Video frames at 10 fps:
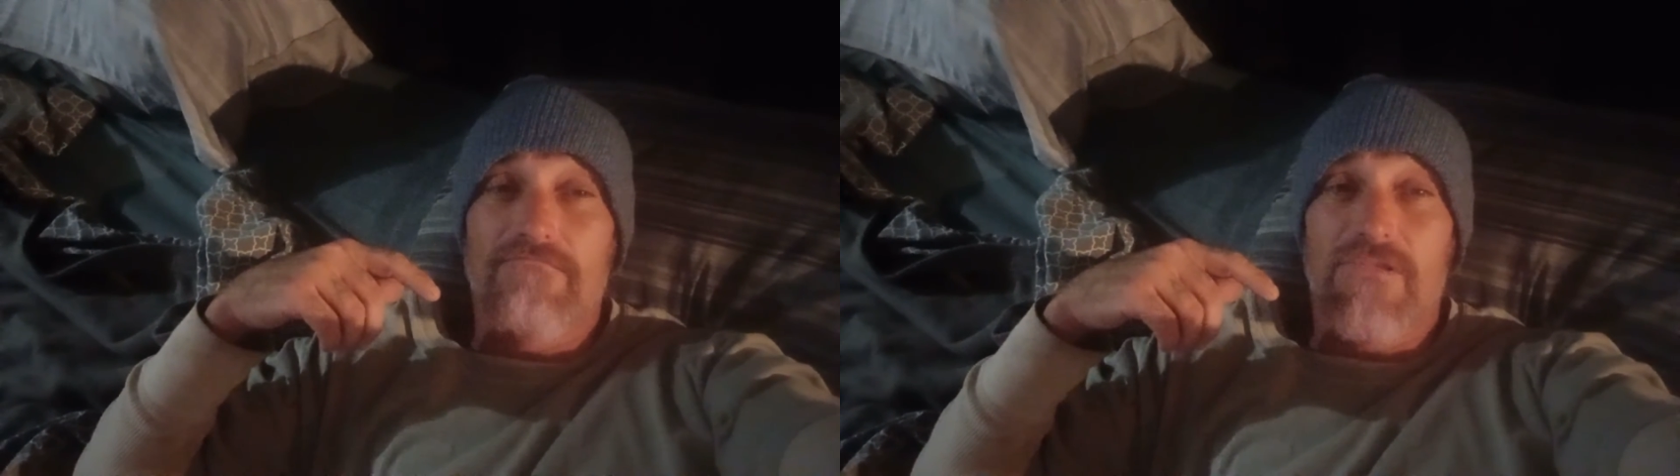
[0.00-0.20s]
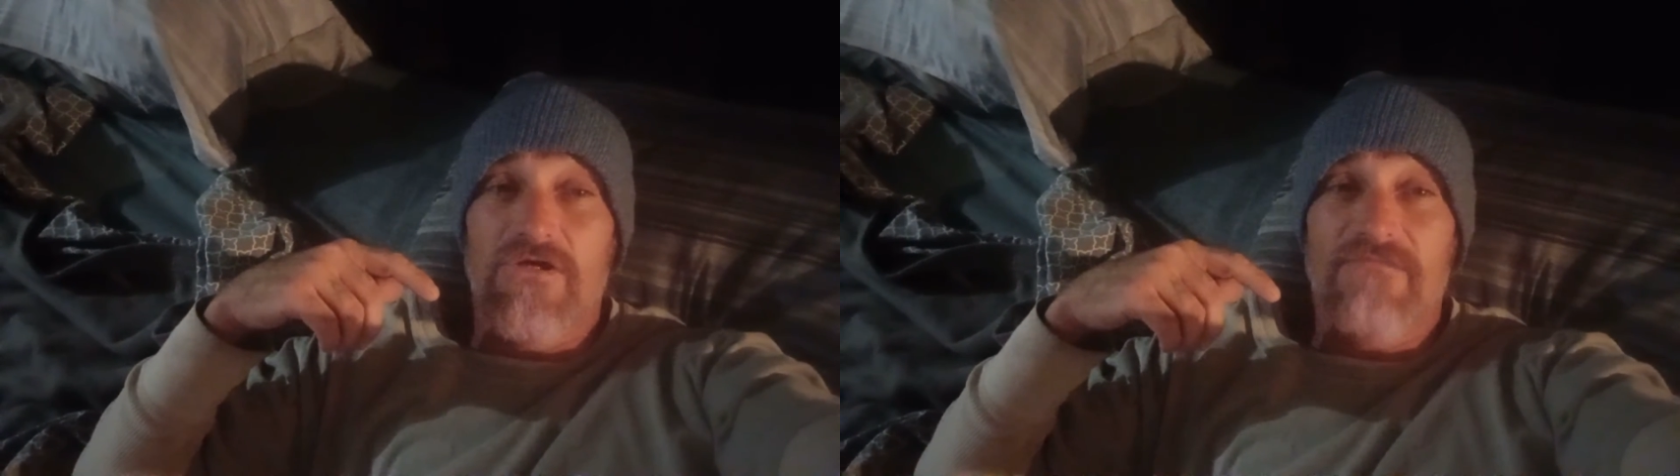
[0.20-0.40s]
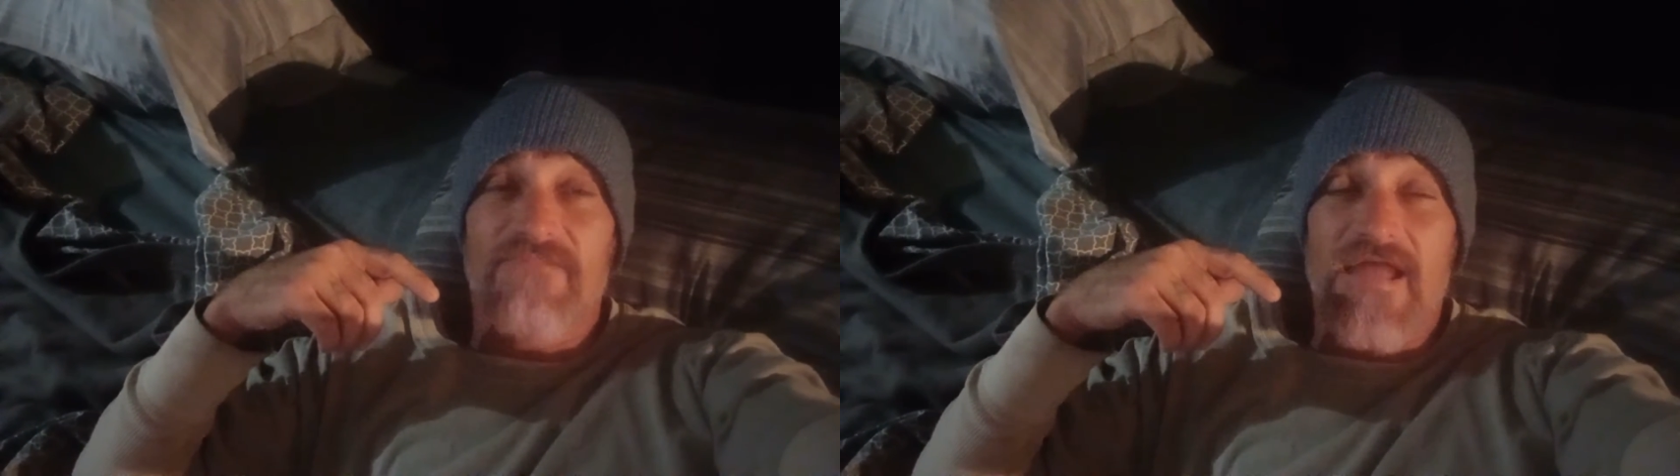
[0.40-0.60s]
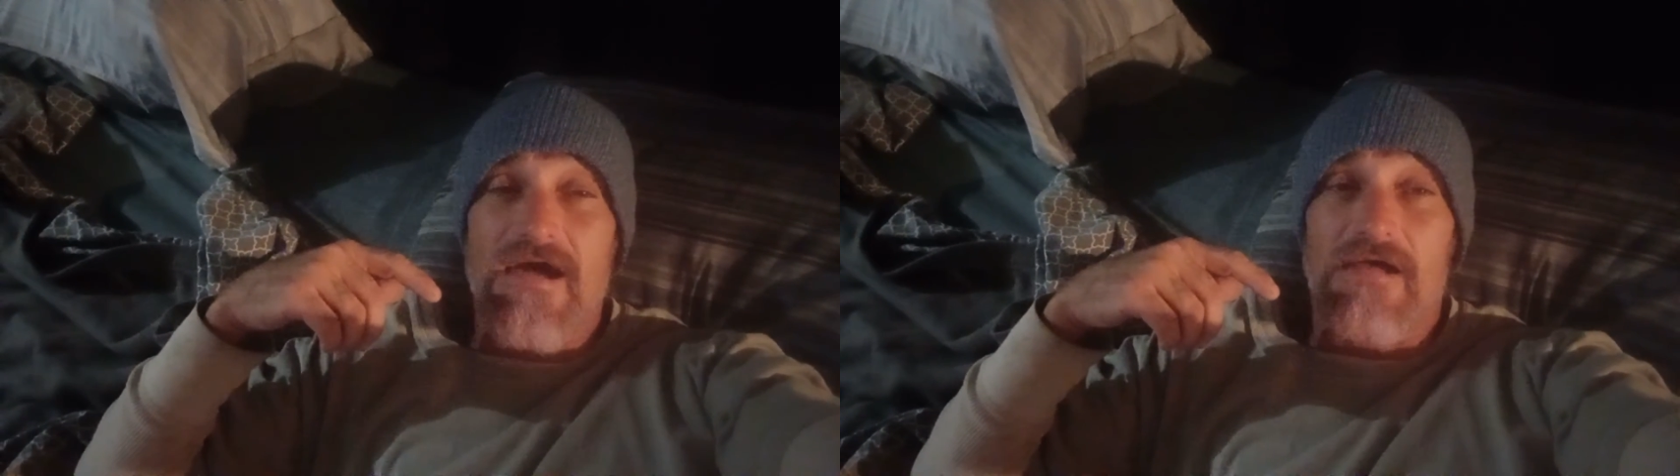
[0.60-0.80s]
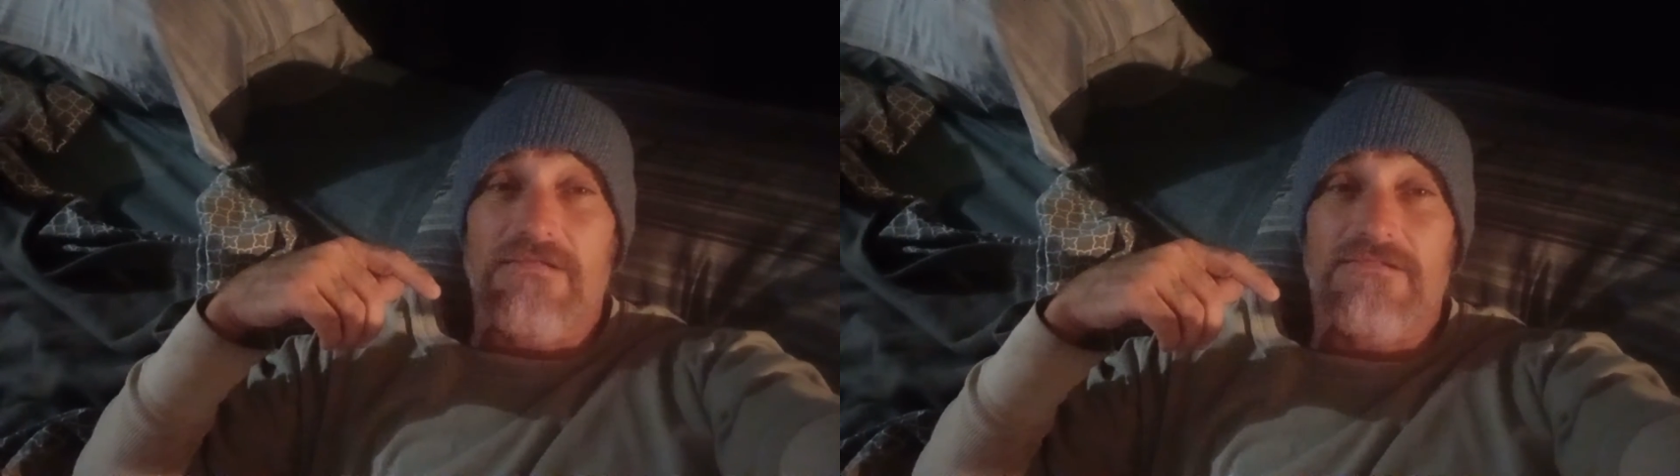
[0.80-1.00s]
blood
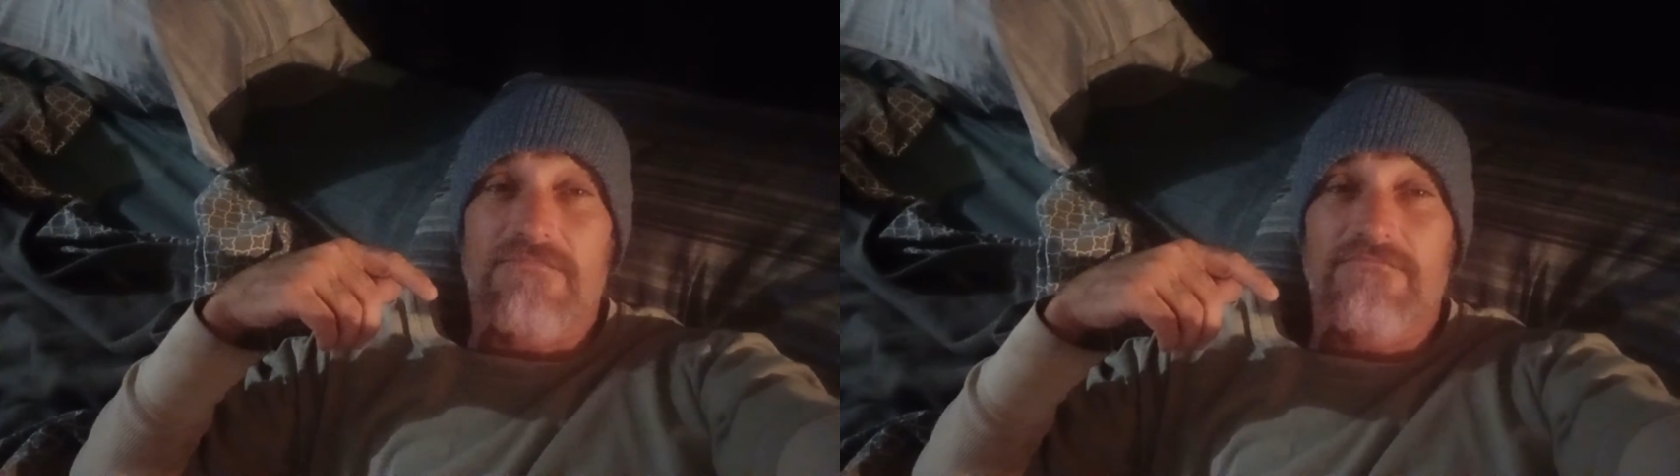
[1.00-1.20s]
flies.